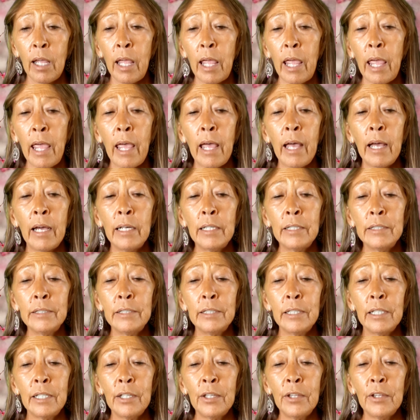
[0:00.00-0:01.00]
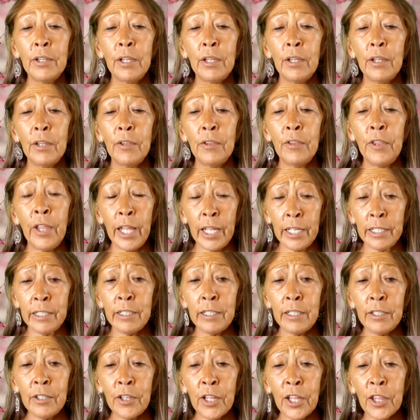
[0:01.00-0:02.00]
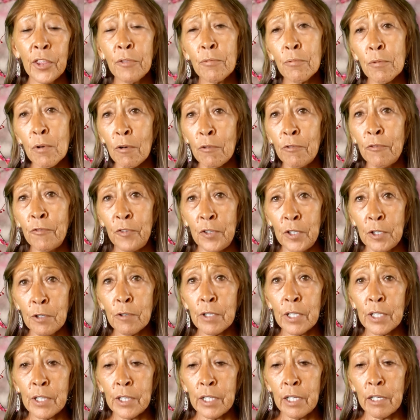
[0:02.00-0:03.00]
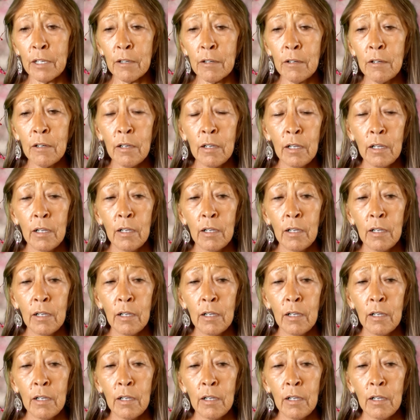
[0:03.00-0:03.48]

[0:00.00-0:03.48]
and then they throw fear in there,